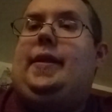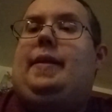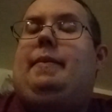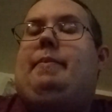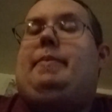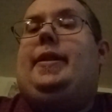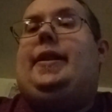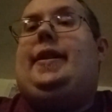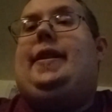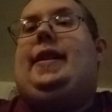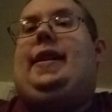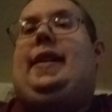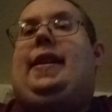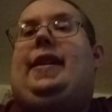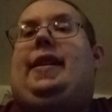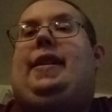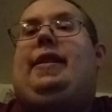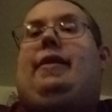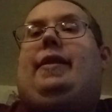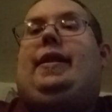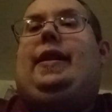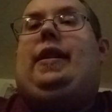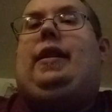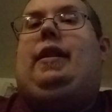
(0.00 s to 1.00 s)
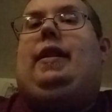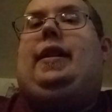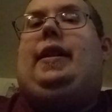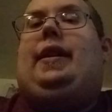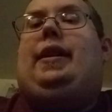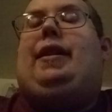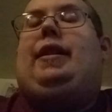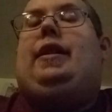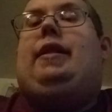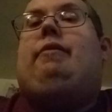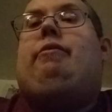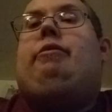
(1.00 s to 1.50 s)
but I don't
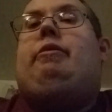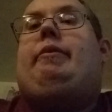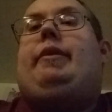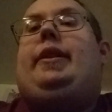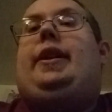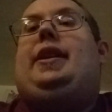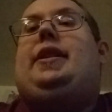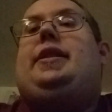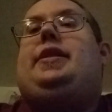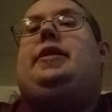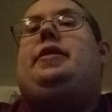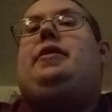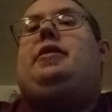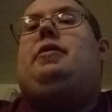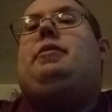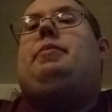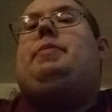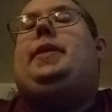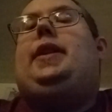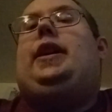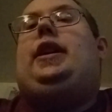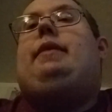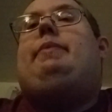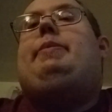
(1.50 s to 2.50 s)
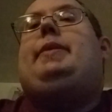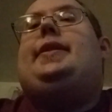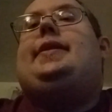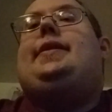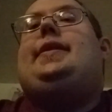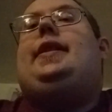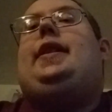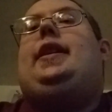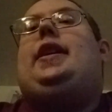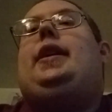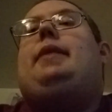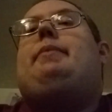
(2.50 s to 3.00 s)
have a way to play
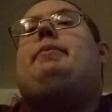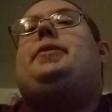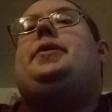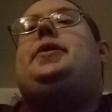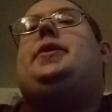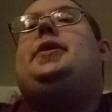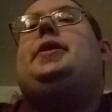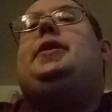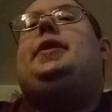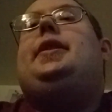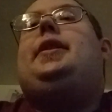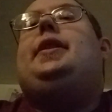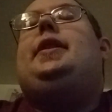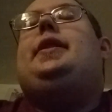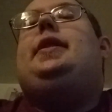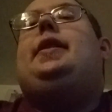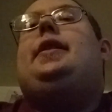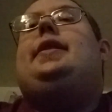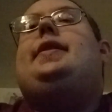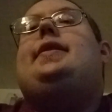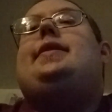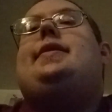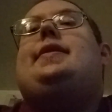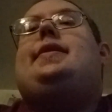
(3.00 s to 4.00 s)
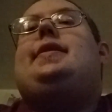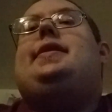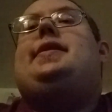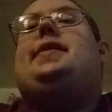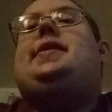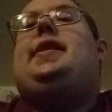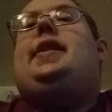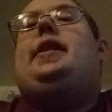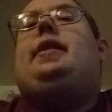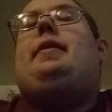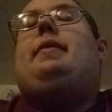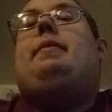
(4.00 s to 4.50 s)
PC games since